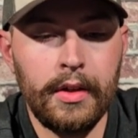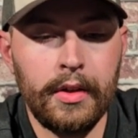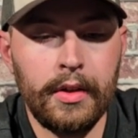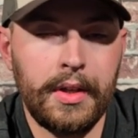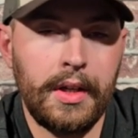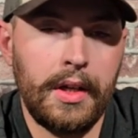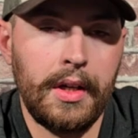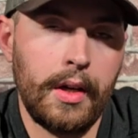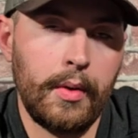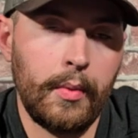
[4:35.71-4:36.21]

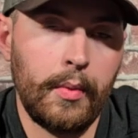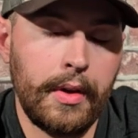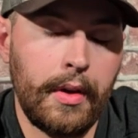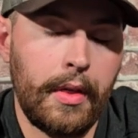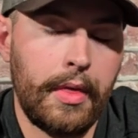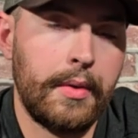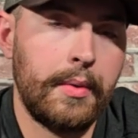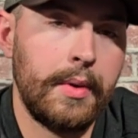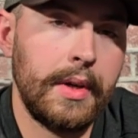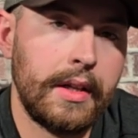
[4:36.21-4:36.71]
okay, I
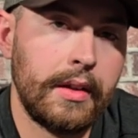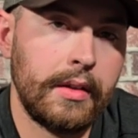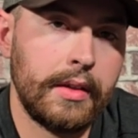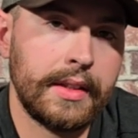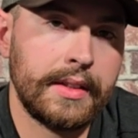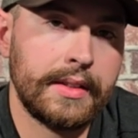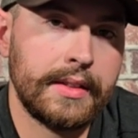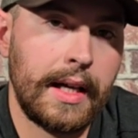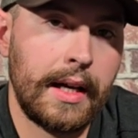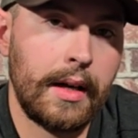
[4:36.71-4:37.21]
went 3
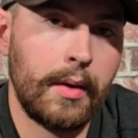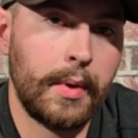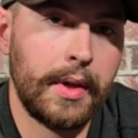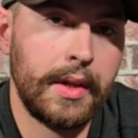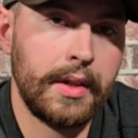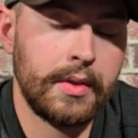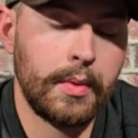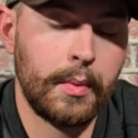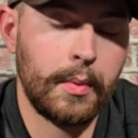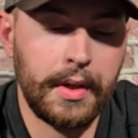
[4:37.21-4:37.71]
clicks that
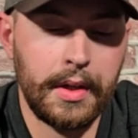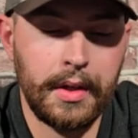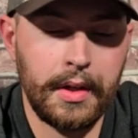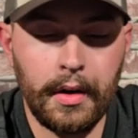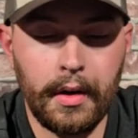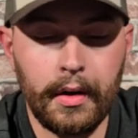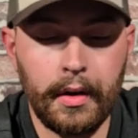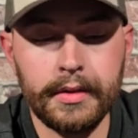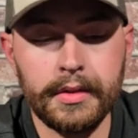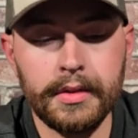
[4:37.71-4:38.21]
way at 20
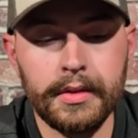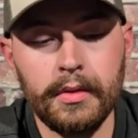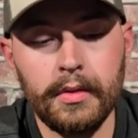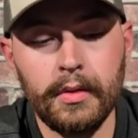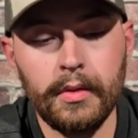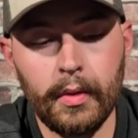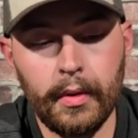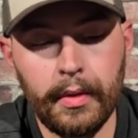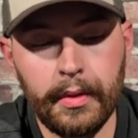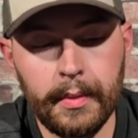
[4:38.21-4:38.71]
yards
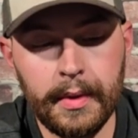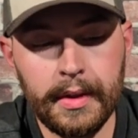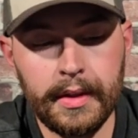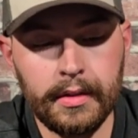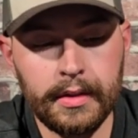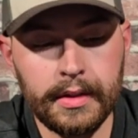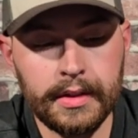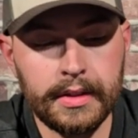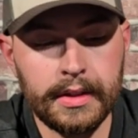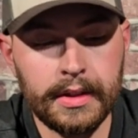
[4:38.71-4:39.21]
or 3
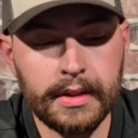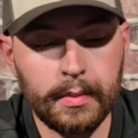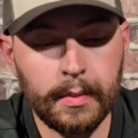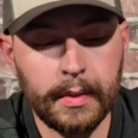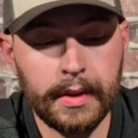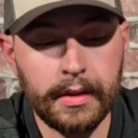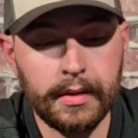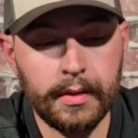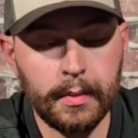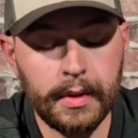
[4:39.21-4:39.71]
clicks this
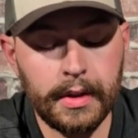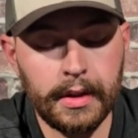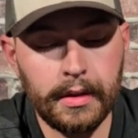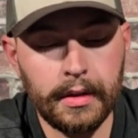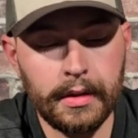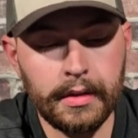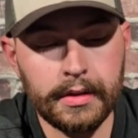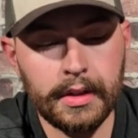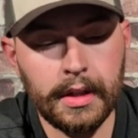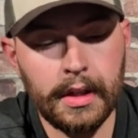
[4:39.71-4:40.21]
way at 20
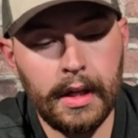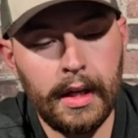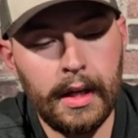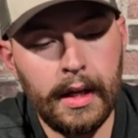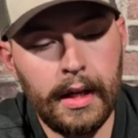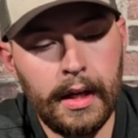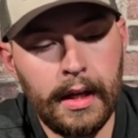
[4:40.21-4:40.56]
yards.